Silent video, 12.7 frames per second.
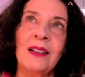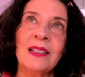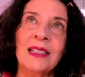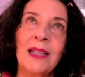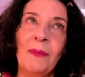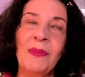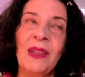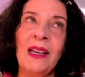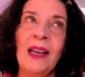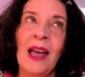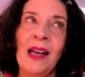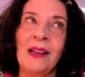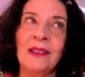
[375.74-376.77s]

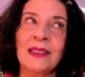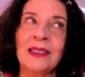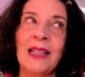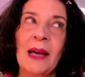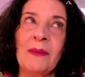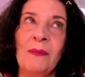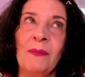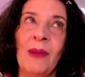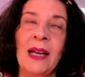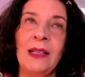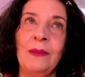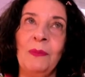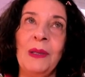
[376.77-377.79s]
something else that
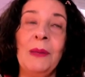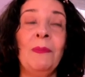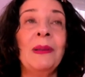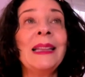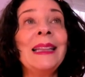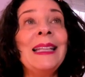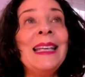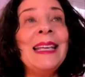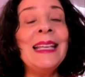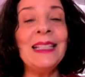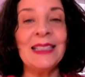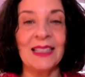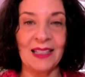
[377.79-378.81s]
might be
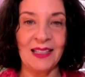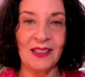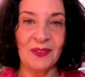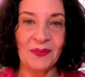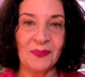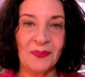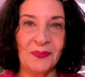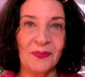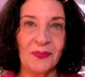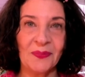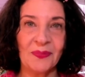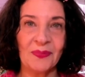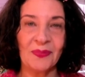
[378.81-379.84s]
pleasing.
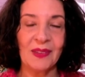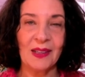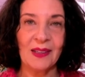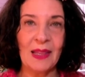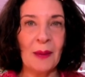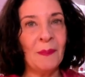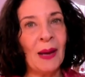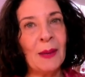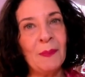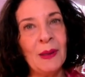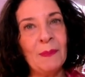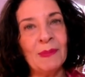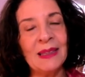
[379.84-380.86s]
That might
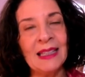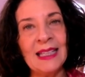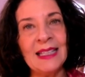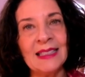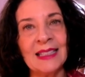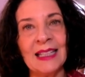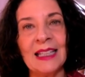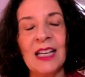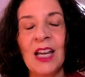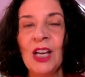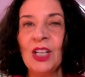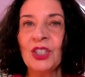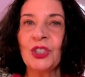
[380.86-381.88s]
be pleasing.
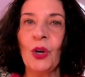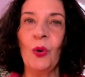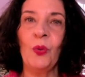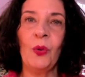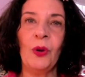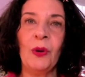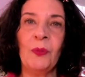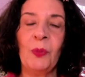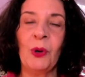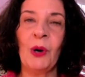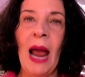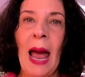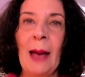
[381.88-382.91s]
So
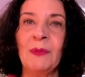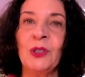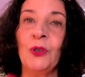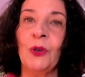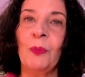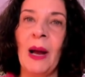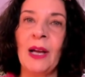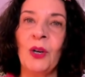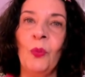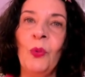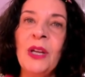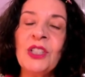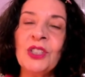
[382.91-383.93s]
perhaps you're by a
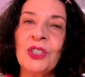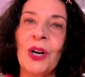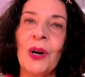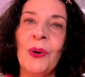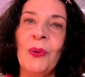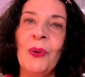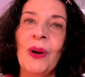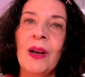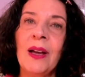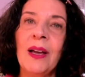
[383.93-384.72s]
window